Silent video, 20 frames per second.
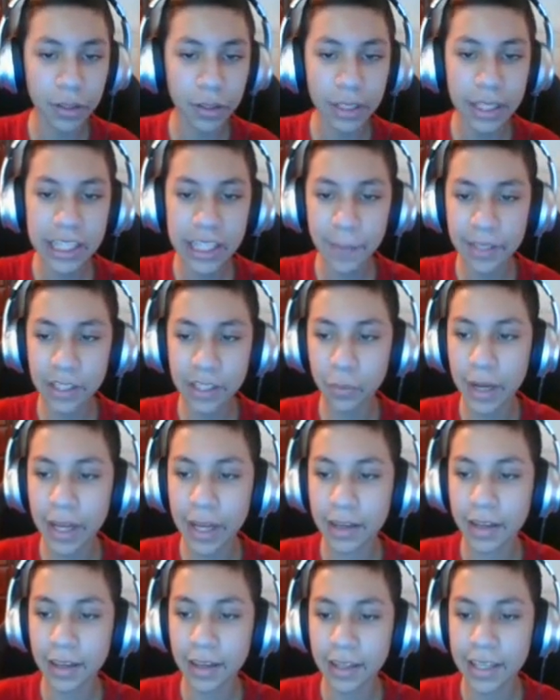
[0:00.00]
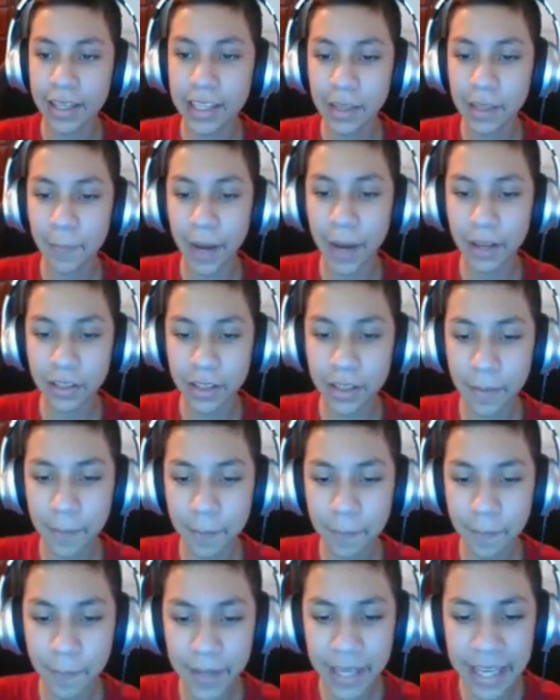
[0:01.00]
He's about to win. He's about to
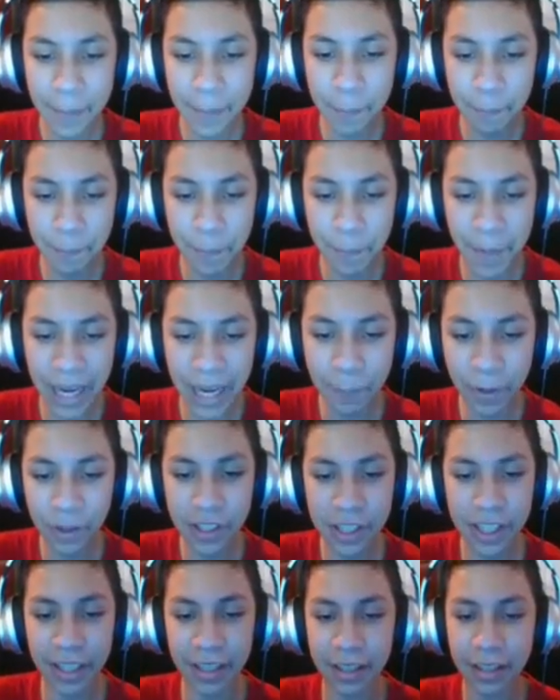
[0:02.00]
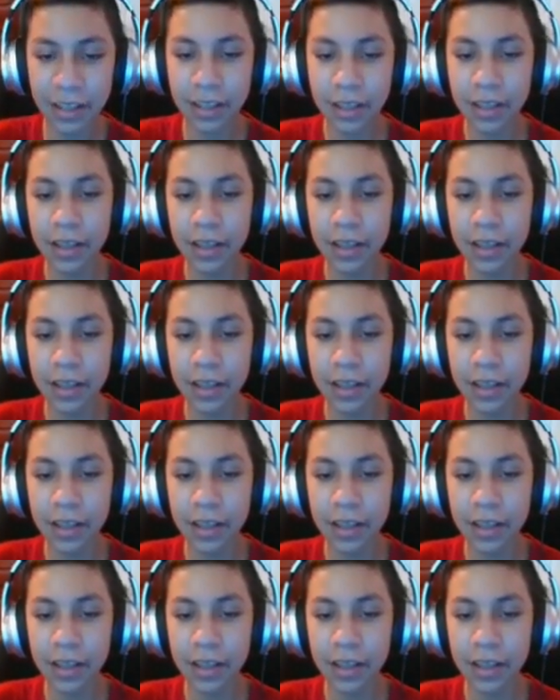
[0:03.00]
be a big person.